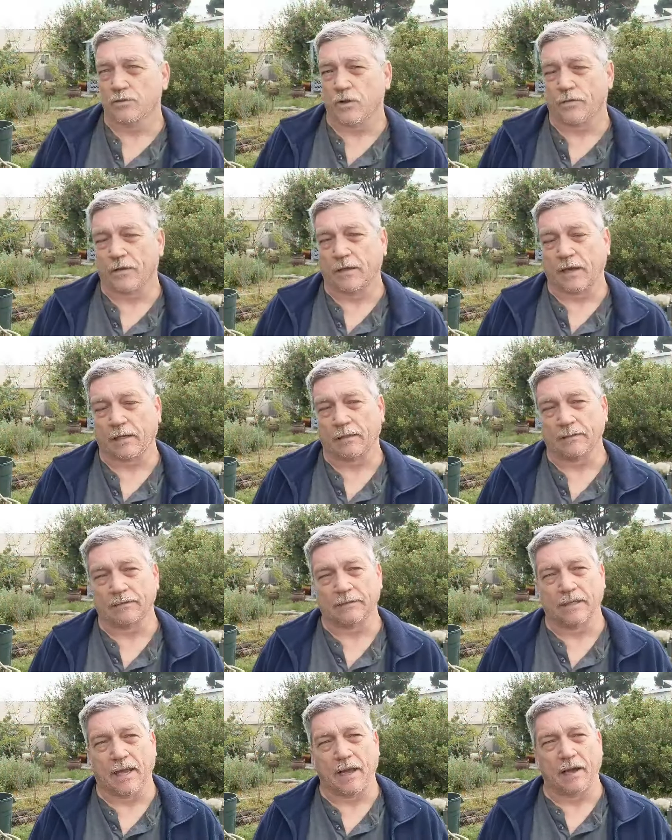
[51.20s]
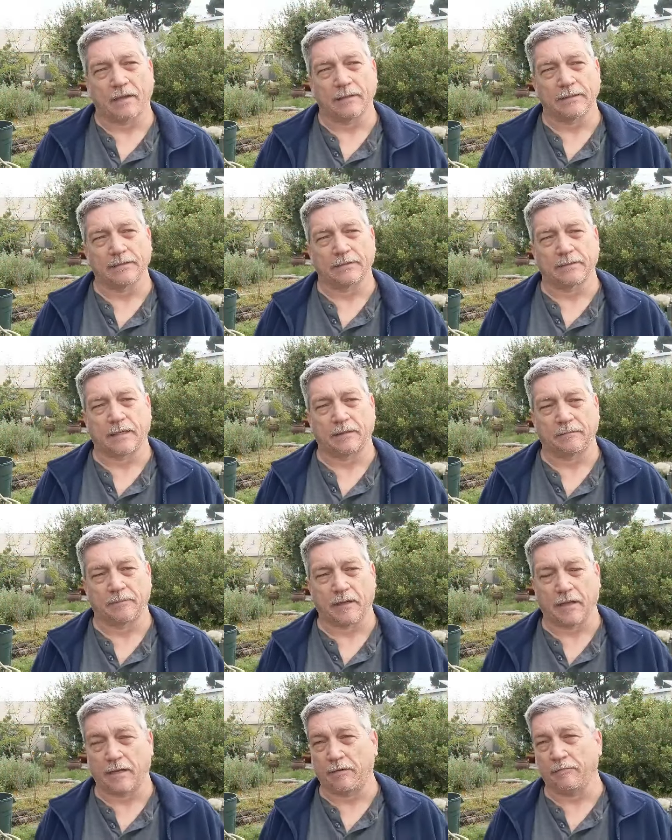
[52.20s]
So the decollete snail is
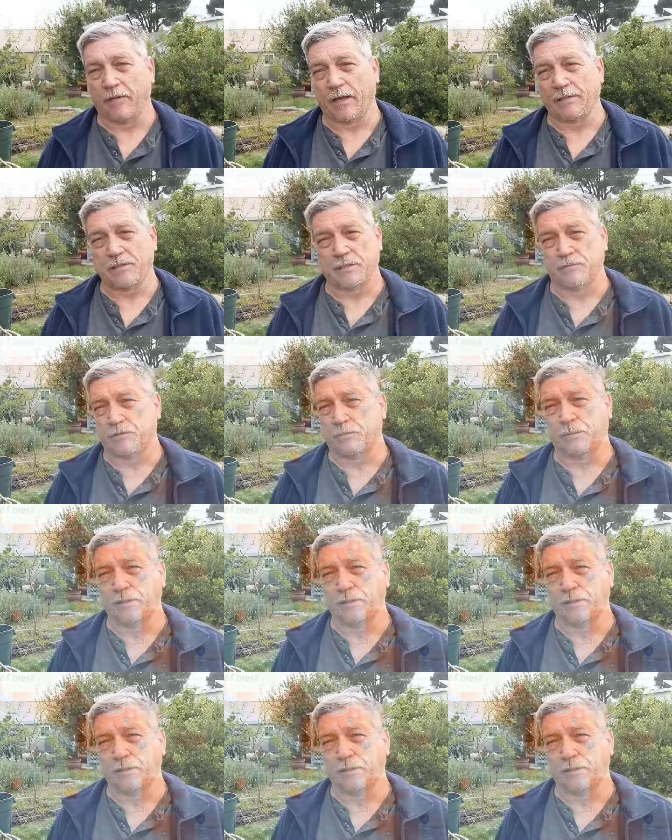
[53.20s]
an invasive